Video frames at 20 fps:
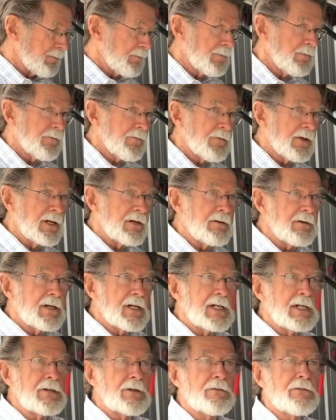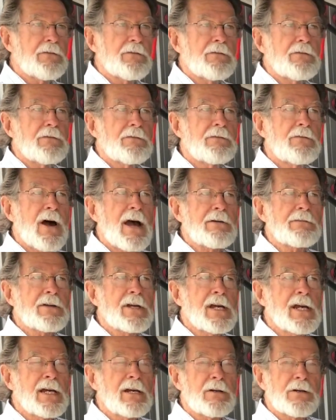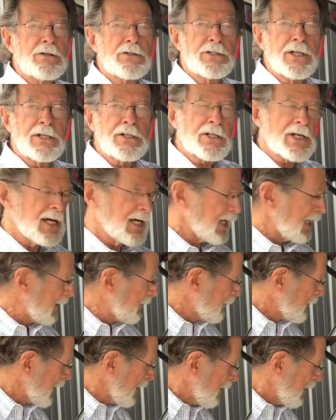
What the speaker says: in either 5K or 6K.